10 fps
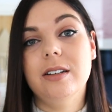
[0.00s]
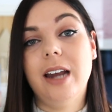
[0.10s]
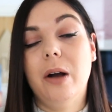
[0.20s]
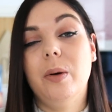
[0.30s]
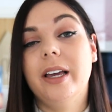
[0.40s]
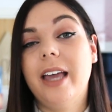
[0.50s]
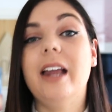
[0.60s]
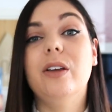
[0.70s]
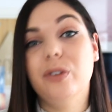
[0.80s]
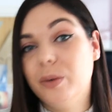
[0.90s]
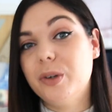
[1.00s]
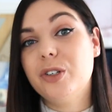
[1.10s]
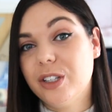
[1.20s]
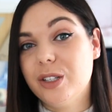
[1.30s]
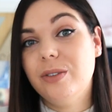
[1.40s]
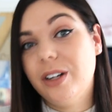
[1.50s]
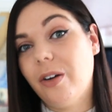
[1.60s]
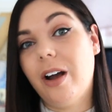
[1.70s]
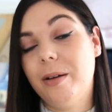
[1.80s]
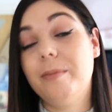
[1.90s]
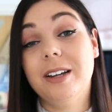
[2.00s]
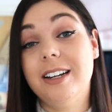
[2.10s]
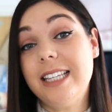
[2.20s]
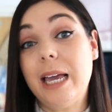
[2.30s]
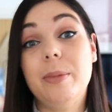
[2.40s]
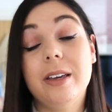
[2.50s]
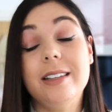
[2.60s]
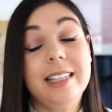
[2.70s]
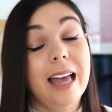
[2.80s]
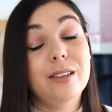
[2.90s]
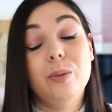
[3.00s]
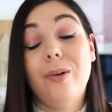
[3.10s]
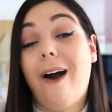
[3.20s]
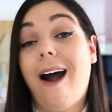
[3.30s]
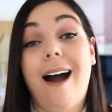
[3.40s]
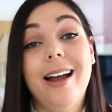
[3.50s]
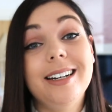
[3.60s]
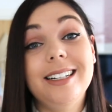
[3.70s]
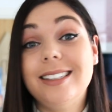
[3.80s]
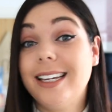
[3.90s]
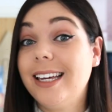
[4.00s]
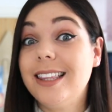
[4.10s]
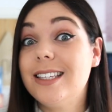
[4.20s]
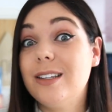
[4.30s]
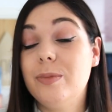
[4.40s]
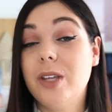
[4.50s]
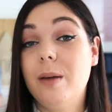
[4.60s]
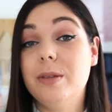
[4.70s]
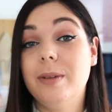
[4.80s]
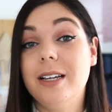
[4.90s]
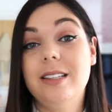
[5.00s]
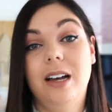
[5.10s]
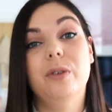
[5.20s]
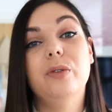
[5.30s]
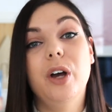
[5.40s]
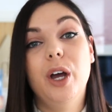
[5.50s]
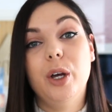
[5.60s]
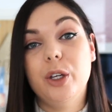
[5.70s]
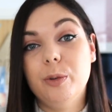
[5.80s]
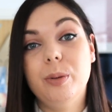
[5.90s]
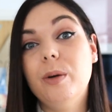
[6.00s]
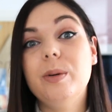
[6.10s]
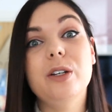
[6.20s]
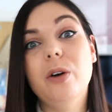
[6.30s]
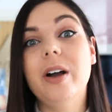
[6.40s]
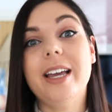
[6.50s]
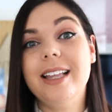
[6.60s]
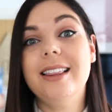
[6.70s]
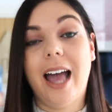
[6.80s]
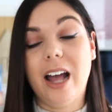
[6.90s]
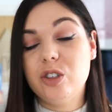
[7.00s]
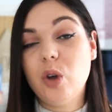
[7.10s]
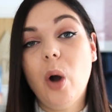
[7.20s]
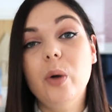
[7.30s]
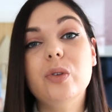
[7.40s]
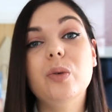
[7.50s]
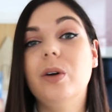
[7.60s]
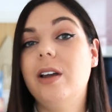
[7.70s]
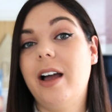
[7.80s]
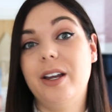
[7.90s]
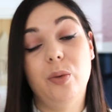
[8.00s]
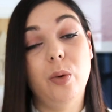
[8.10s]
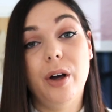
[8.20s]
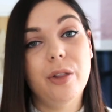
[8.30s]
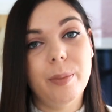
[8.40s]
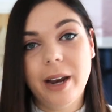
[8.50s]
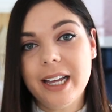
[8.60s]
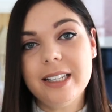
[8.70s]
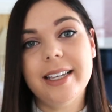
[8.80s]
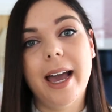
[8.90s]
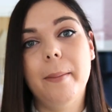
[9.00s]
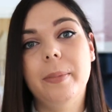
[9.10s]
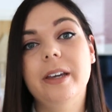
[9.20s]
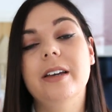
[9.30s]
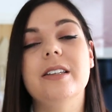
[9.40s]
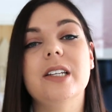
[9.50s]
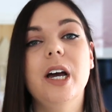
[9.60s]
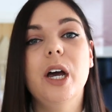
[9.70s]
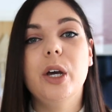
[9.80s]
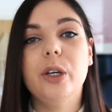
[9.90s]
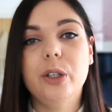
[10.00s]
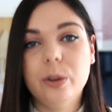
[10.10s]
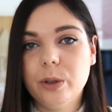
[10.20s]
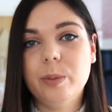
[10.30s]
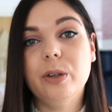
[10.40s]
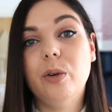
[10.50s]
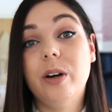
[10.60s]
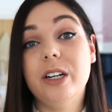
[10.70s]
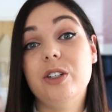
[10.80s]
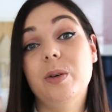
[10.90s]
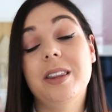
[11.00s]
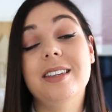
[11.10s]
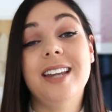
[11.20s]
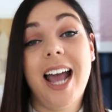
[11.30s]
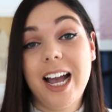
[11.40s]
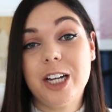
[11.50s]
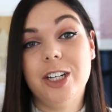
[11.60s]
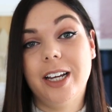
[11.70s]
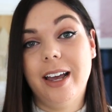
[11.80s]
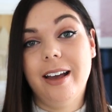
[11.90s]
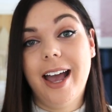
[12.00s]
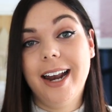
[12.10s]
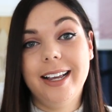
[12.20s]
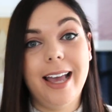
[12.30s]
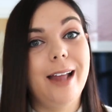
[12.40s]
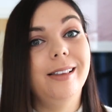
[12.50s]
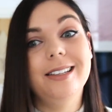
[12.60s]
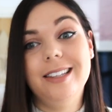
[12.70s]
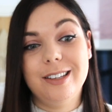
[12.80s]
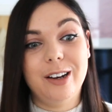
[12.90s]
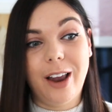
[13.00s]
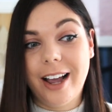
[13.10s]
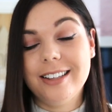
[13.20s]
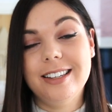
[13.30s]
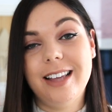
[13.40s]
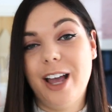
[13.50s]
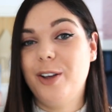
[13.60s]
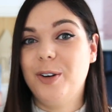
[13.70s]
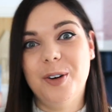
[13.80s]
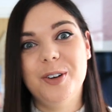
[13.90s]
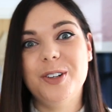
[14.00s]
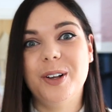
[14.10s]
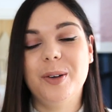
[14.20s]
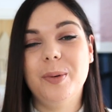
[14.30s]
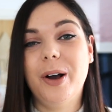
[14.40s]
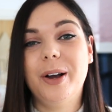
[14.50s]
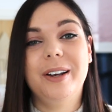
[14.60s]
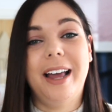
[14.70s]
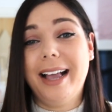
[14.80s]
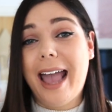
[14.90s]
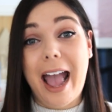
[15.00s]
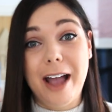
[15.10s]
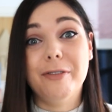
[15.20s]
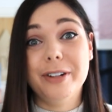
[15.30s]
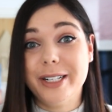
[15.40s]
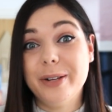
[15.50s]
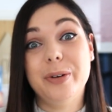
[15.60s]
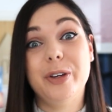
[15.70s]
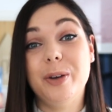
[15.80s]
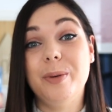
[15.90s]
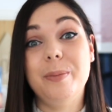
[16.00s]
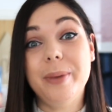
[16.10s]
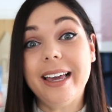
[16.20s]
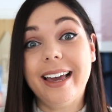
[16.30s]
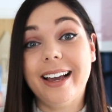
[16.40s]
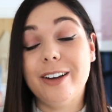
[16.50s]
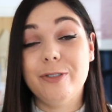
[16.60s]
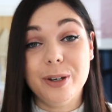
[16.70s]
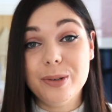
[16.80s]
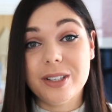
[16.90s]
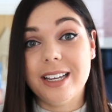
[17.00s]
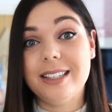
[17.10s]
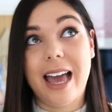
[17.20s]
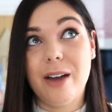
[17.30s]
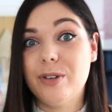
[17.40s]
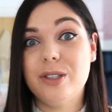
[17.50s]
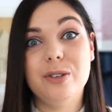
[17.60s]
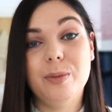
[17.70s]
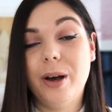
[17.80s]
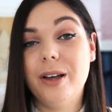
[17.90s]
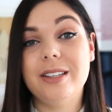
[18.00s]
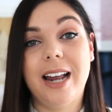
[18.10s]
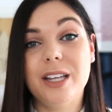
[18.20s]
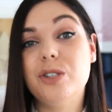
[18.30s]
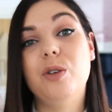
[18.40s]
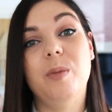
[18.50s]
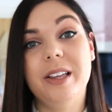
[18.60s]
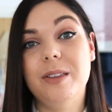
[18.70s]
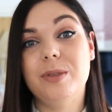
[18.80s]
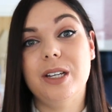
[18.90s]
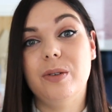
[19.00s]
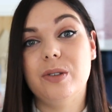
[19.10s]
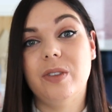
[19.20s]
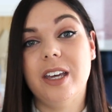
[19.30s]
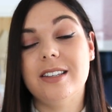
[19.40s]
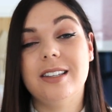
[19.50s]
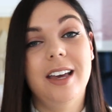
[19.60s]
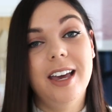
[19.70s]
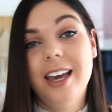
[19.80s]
Now, again, if you're watching this video, I am going to say, because guess what? I need to hear this sometimes myself. You're probably not in that total aligned worth place yet, because you would be already doing this and actioning it. And again, this isn't like to say you're not doing the work. Like, every single human being feels this. Every single person has to remind themselves of this.